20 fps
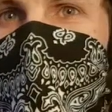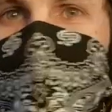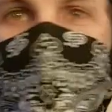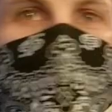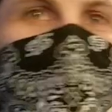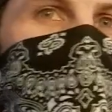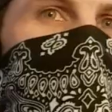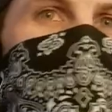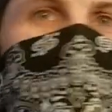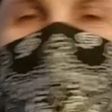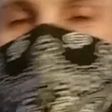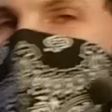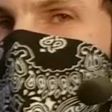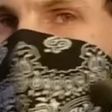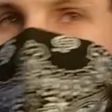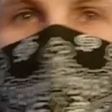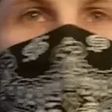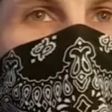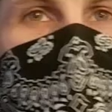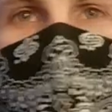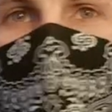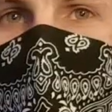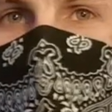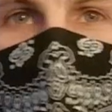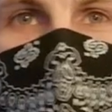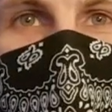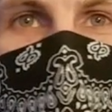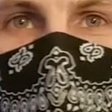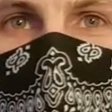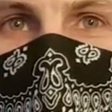Just drop it. Just
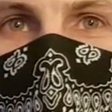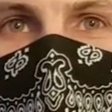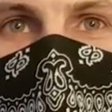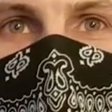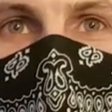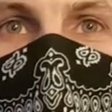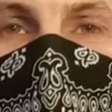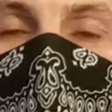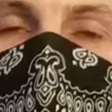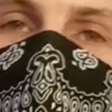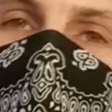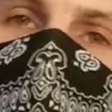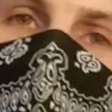drop all of it.